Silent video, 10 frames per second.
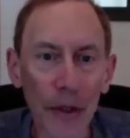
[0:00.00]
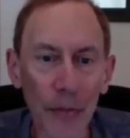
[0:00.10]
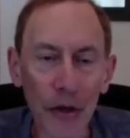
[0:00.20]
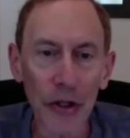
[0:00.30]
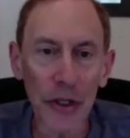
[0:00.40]

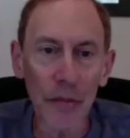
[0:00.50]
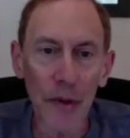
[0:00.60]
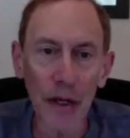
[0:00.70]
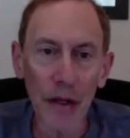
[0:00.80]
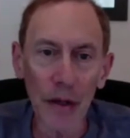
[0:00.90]
especially in the
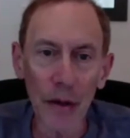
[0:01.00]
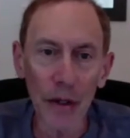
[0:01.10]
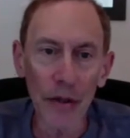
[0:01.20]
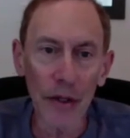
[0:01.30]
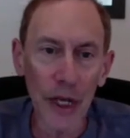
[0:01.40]
medical
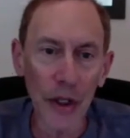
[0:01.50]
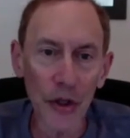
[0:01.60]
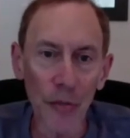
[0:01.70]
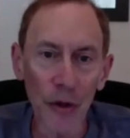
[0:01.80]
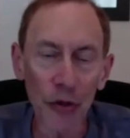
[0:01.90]
area that takes
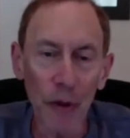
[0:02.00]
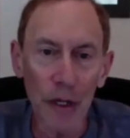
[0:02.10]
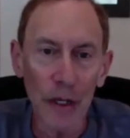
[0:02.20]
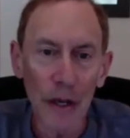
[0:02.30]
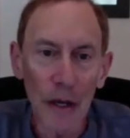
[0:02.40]
so much money.